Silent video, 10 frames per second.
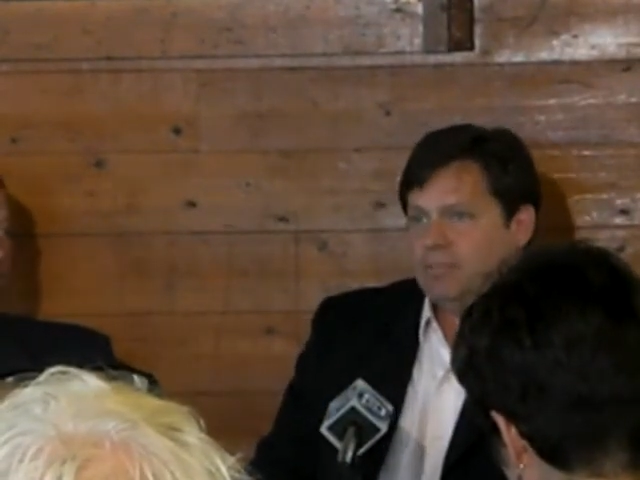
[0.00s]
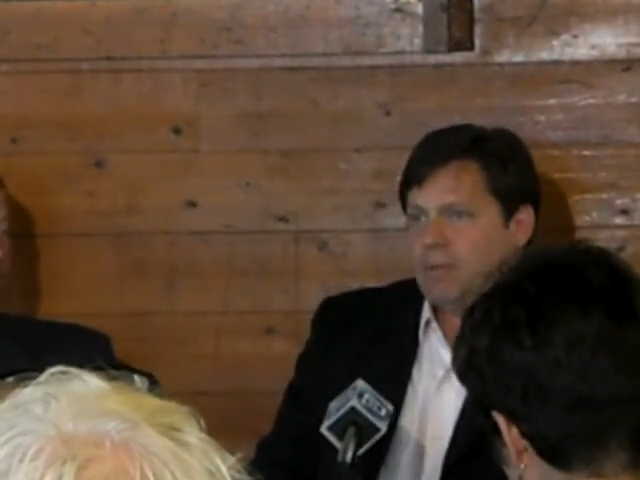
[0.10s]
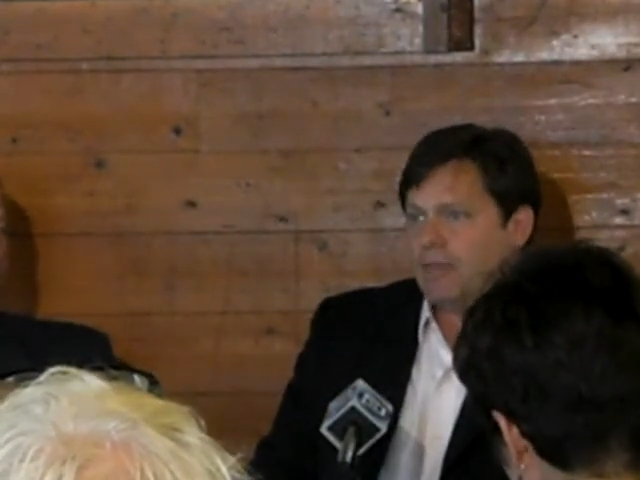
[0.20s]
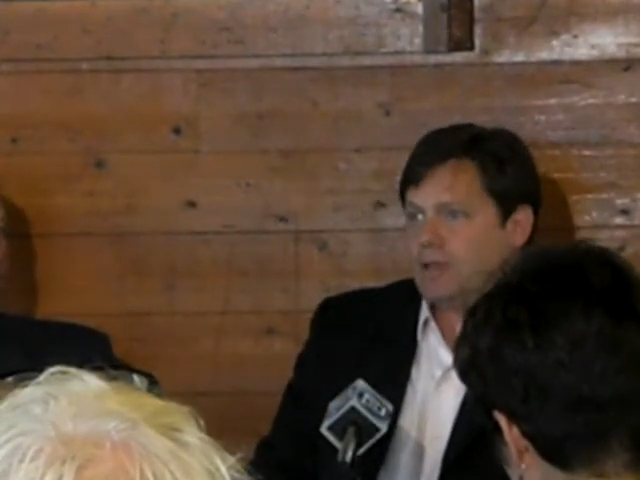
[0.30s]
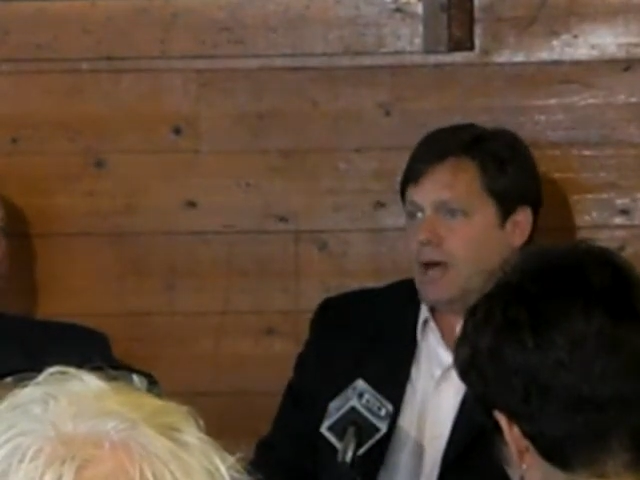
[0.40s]

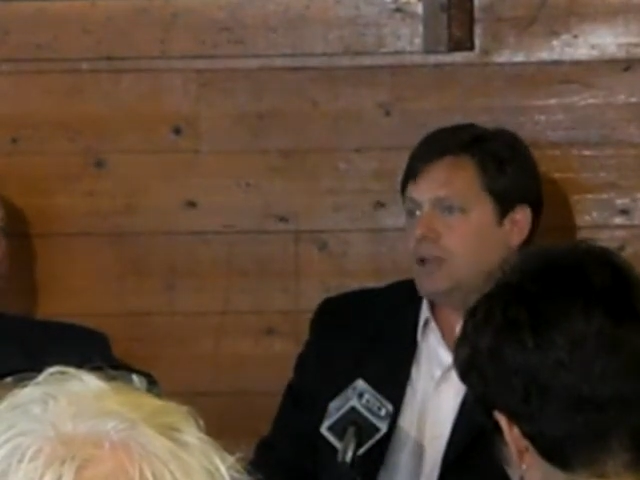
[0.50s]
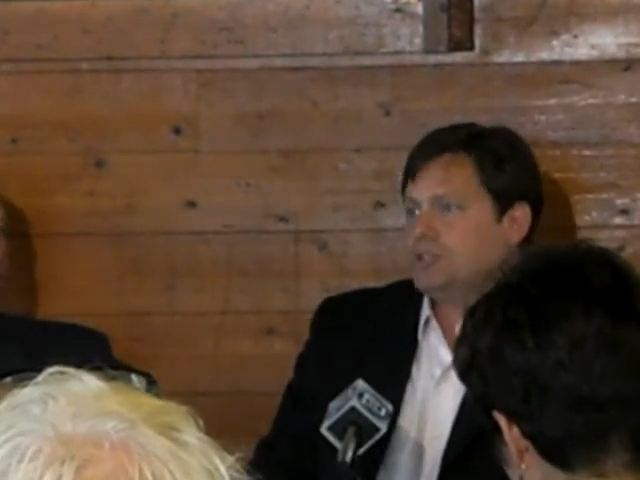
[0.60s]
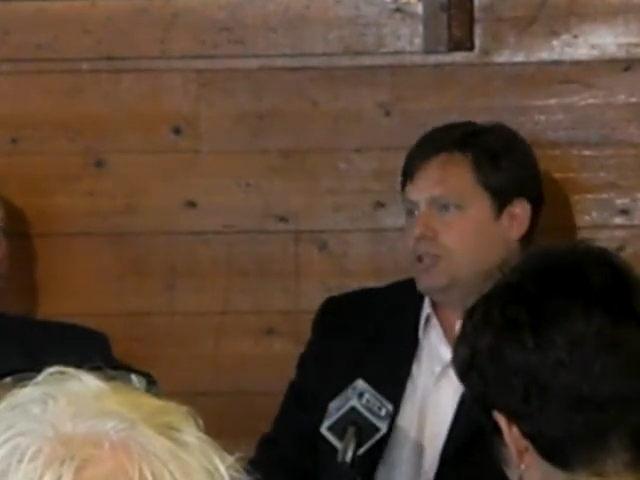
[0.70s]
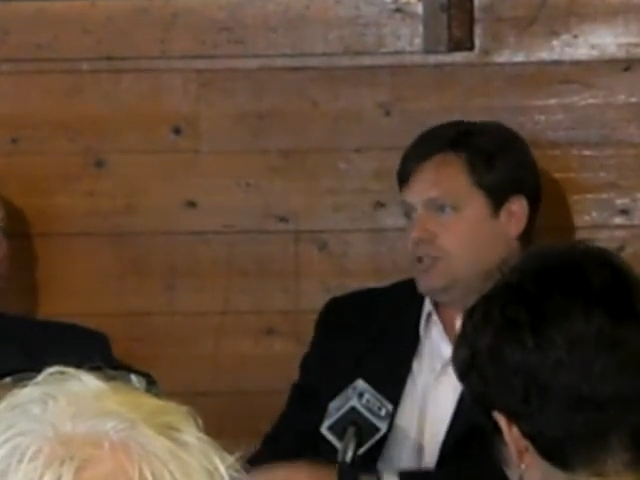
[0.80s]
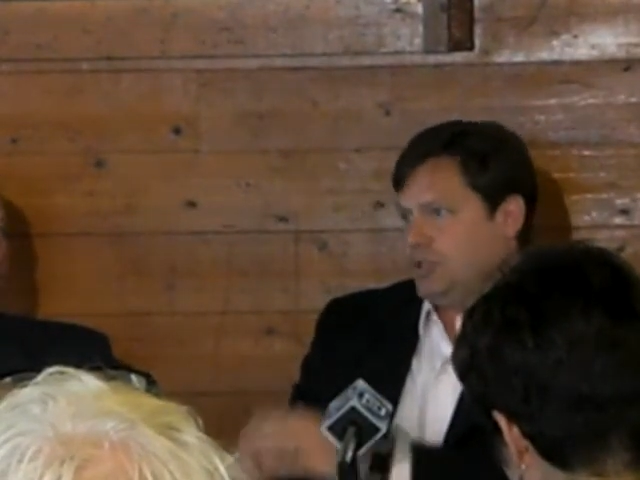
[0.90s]

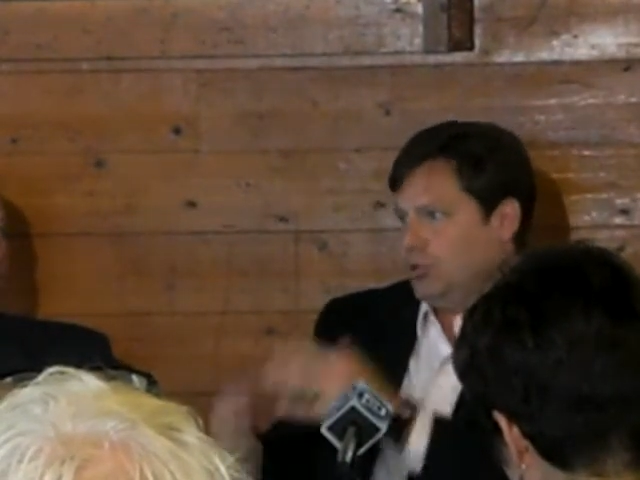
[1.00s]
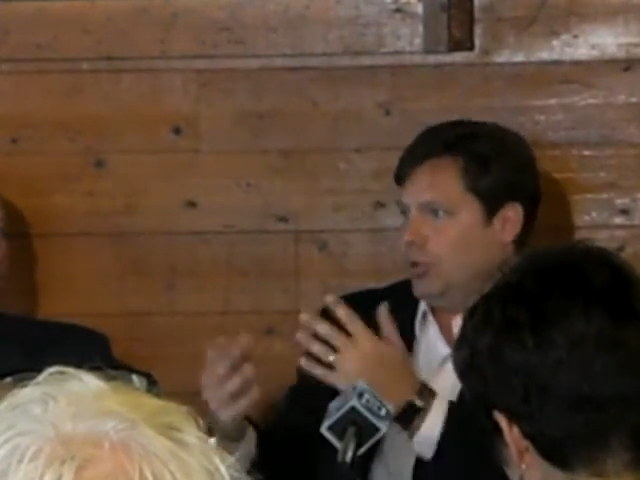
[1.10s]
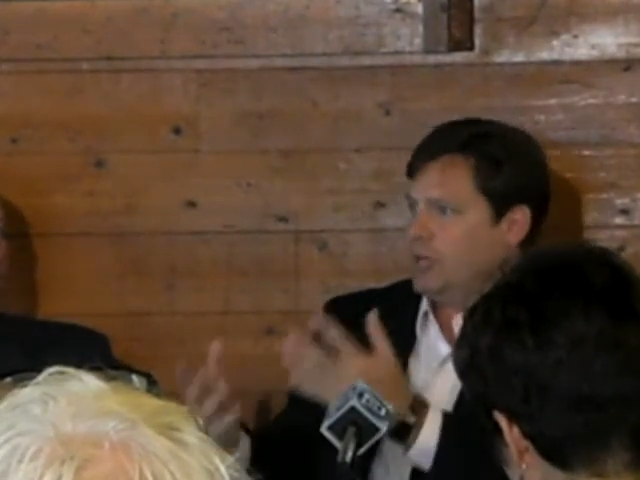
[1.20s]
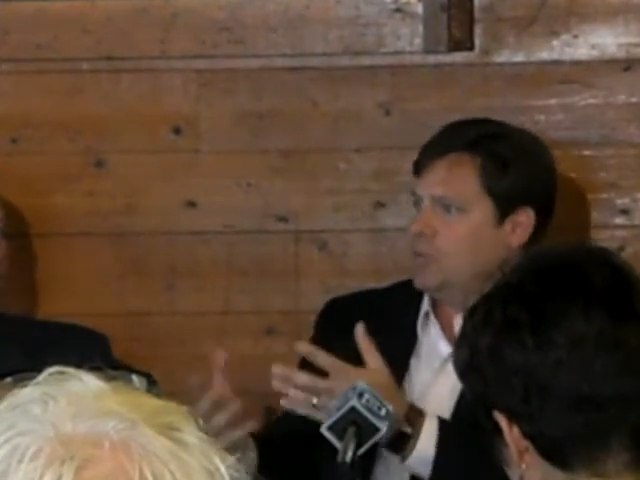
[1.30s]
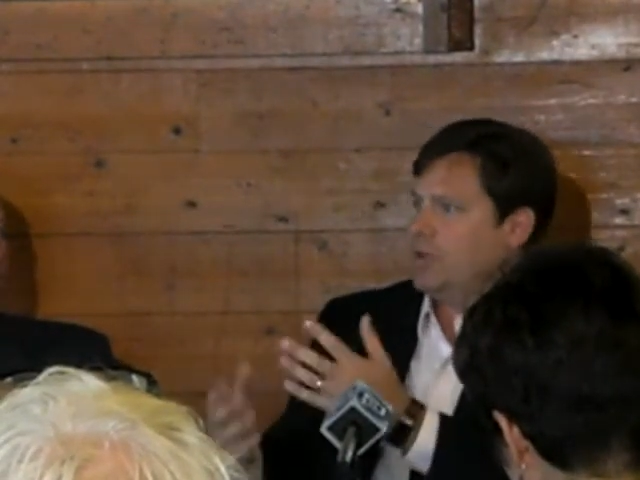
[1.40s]
methodologies, you
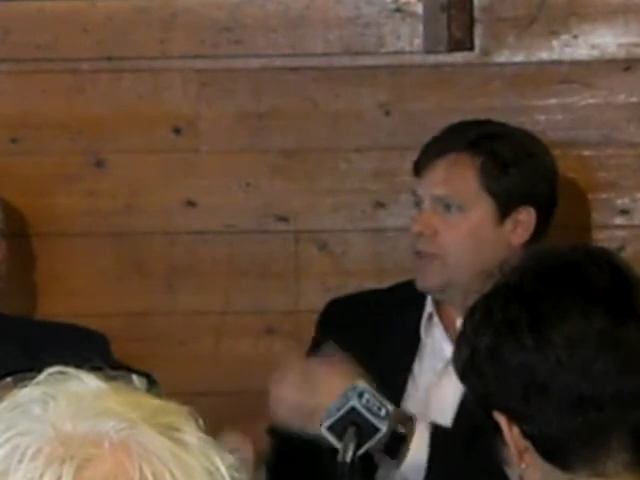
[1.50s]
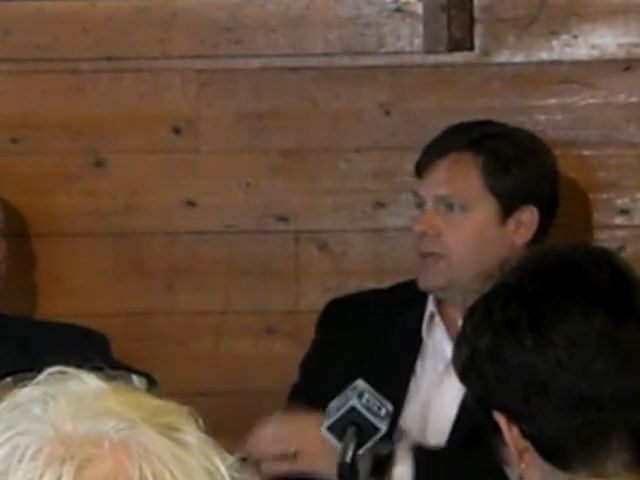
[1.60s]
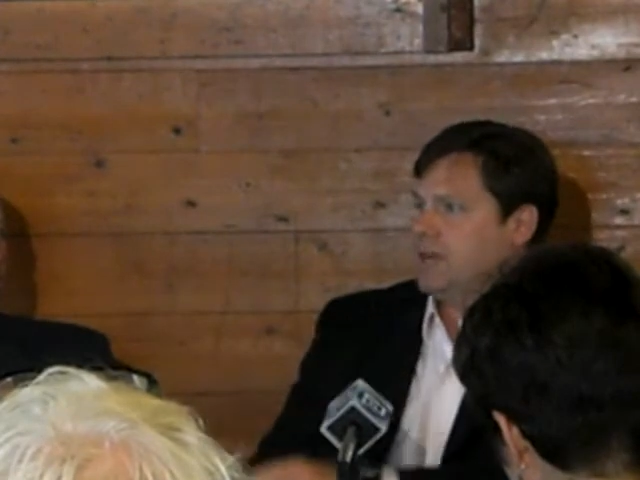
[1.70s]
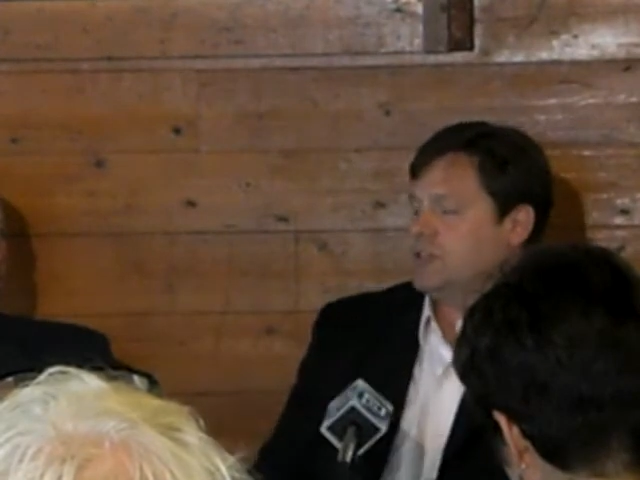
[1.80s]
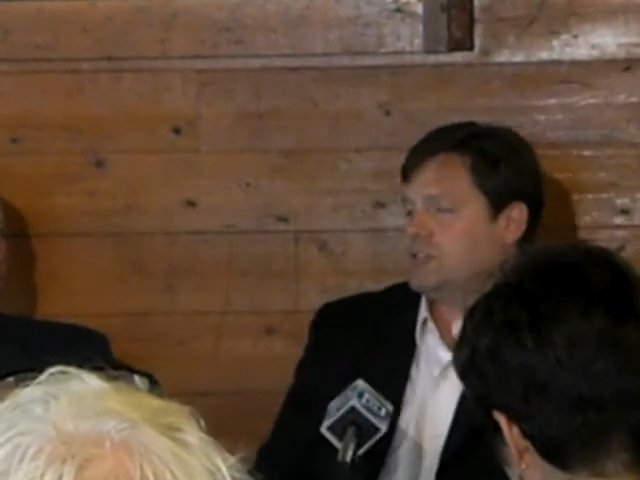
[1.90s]
look at what
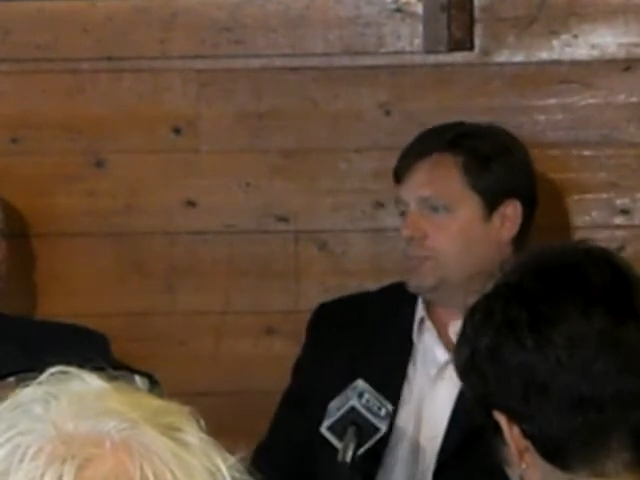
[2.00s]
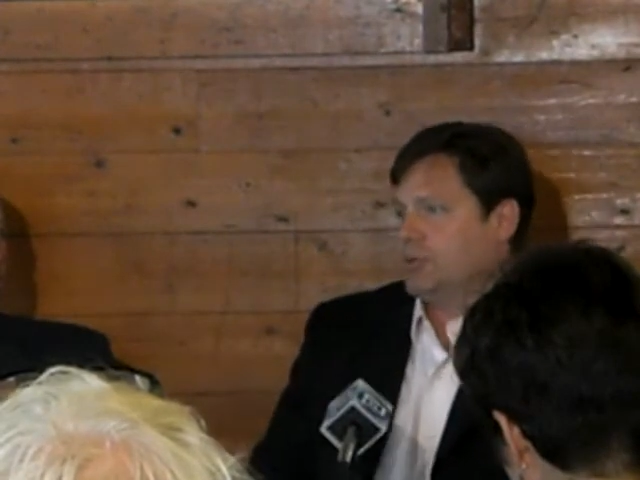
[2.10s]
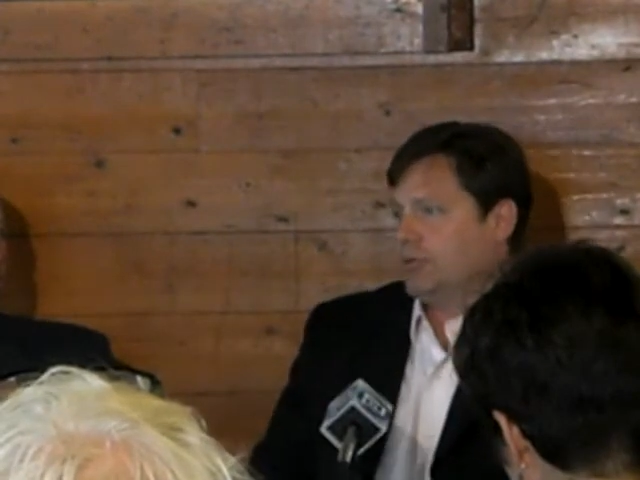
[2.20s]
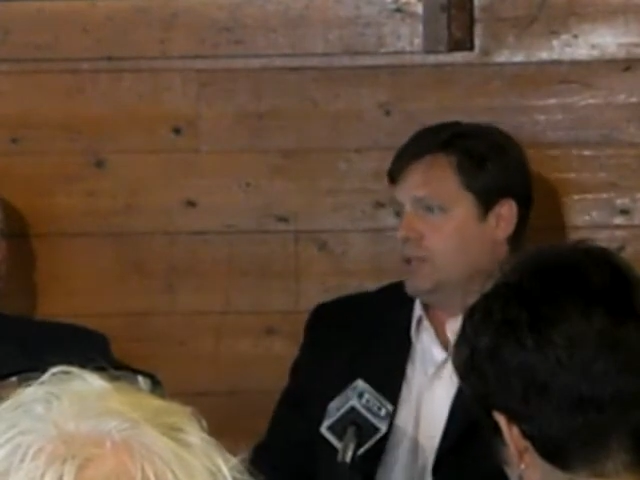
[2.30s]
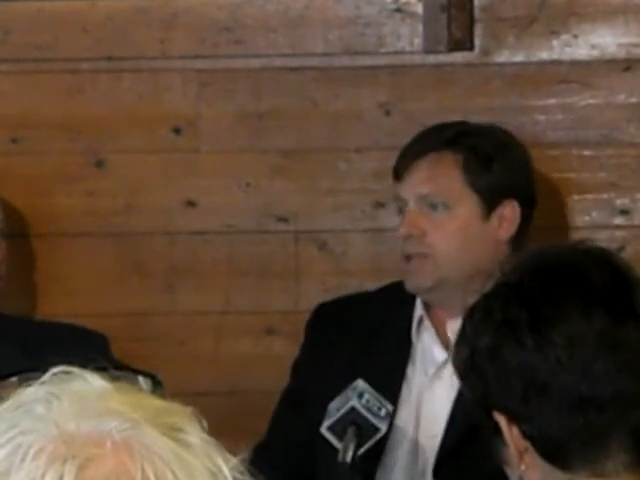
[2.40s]
that customer
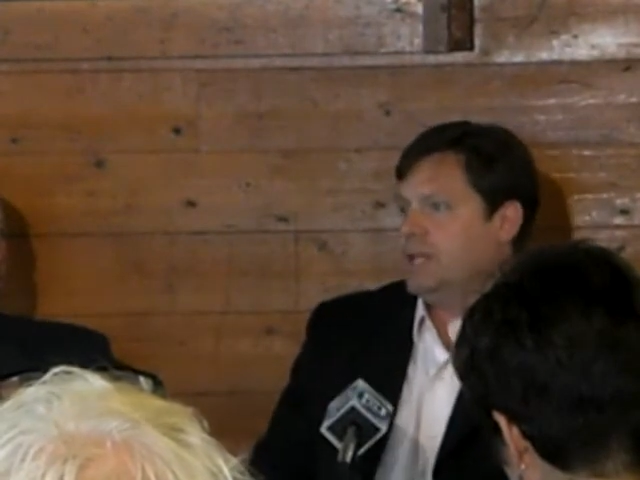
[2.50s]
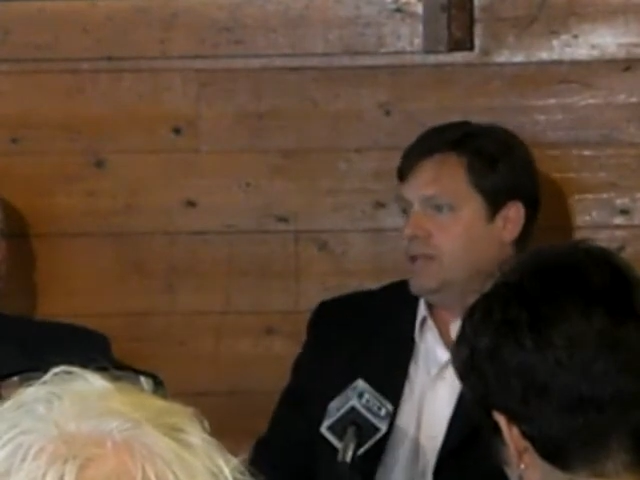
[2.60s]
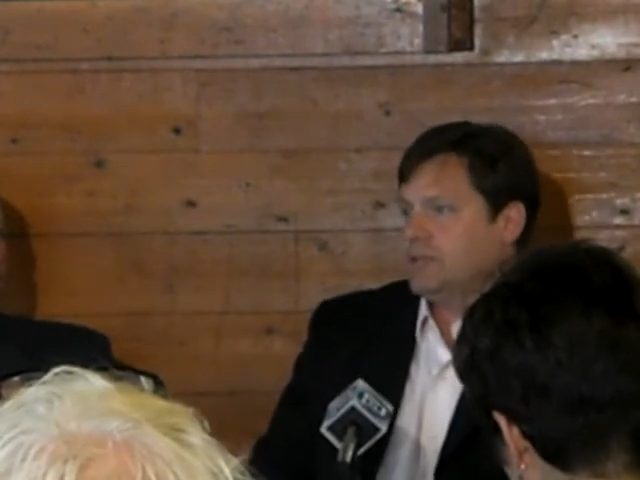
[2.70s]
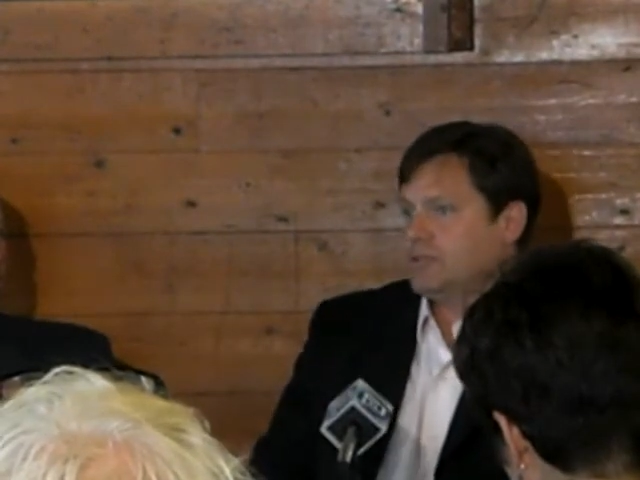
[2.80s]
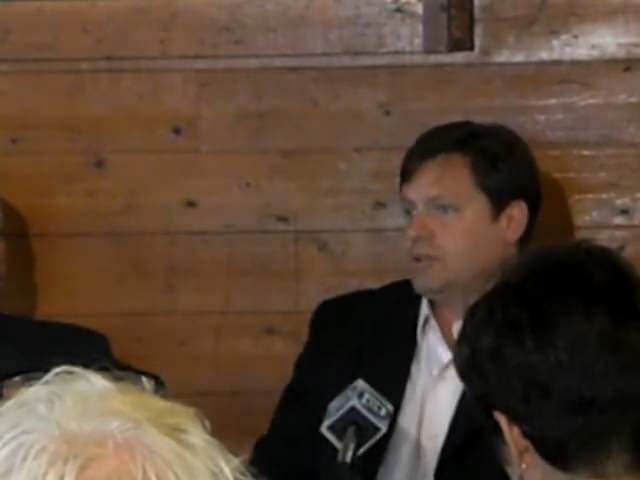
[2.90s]
really needs.